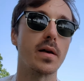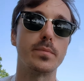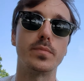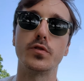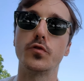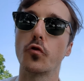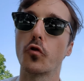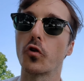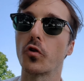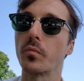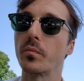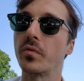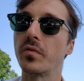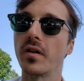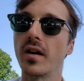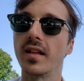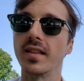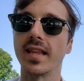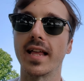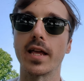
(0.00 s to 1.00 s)
absorb
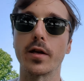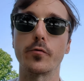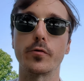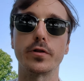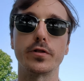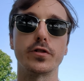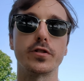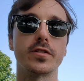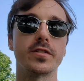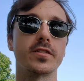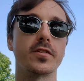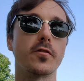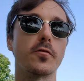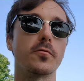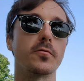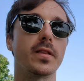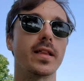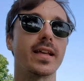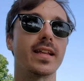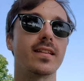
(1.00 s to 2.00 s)
a language. So
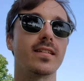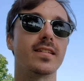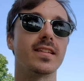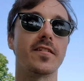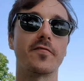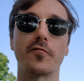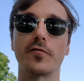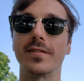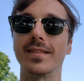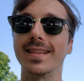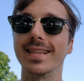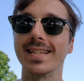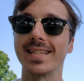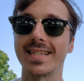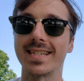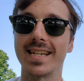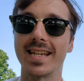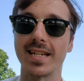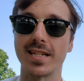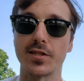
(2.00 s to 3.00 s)
like different
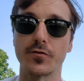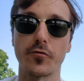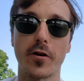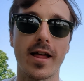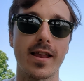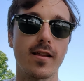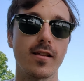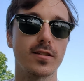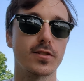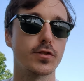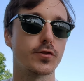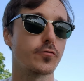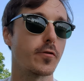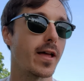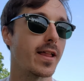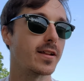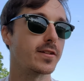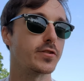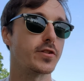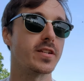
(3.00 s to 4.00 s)
listening
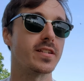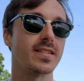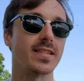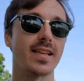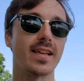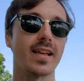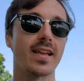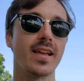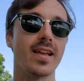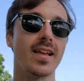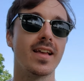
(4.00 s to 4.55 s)
strategies, like,